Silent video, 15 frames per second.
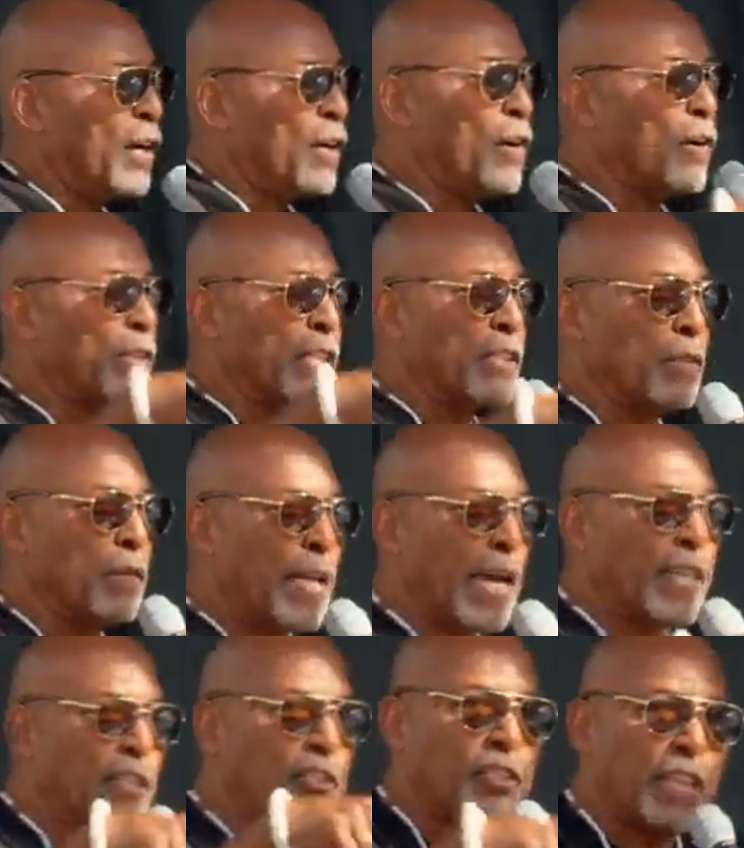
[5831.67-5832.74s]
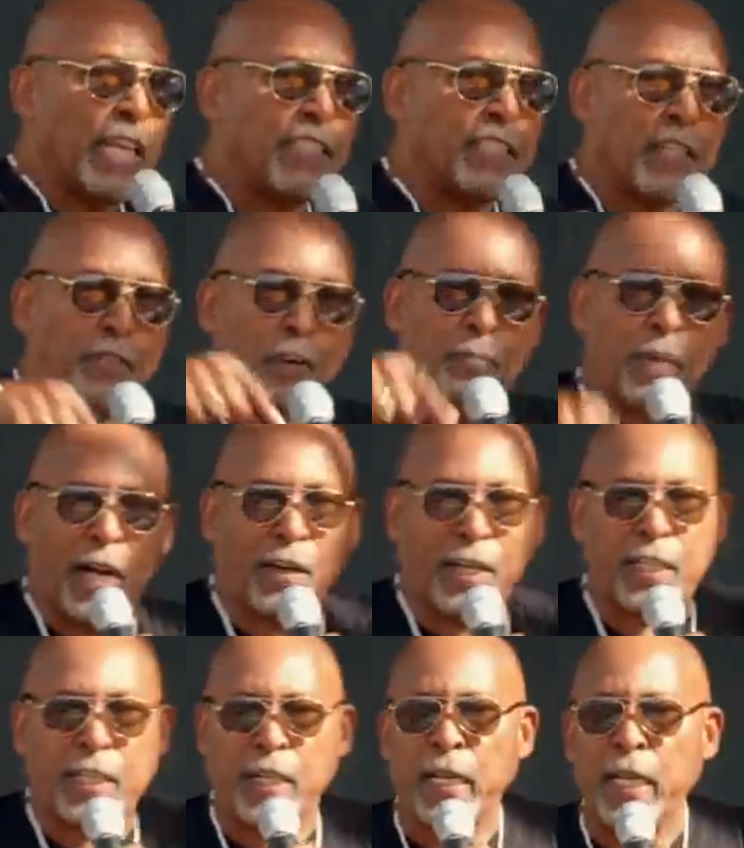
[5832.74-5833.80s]
called the United States of
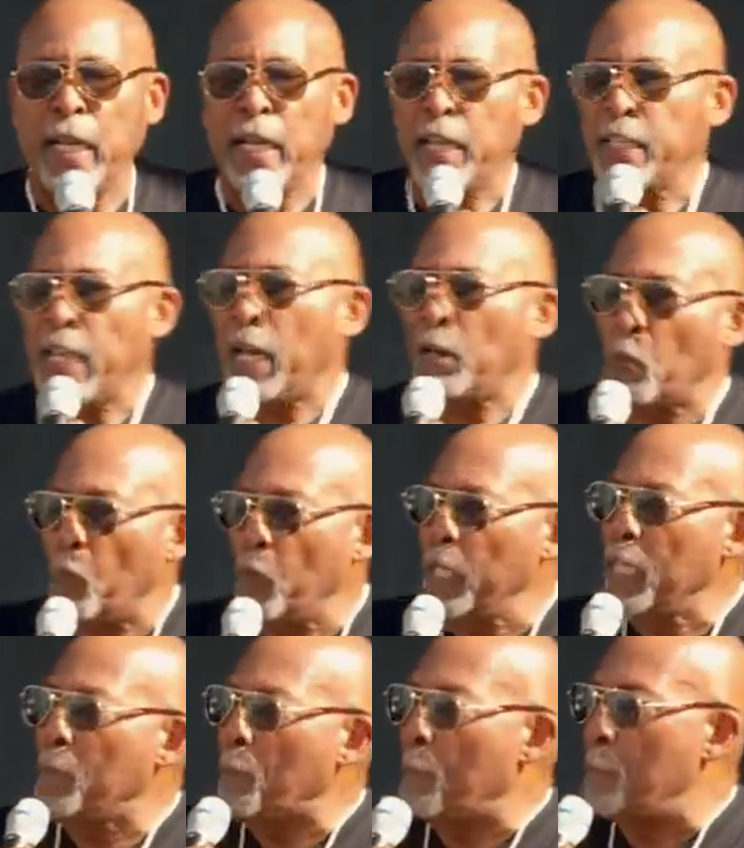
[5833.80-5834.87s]
America that we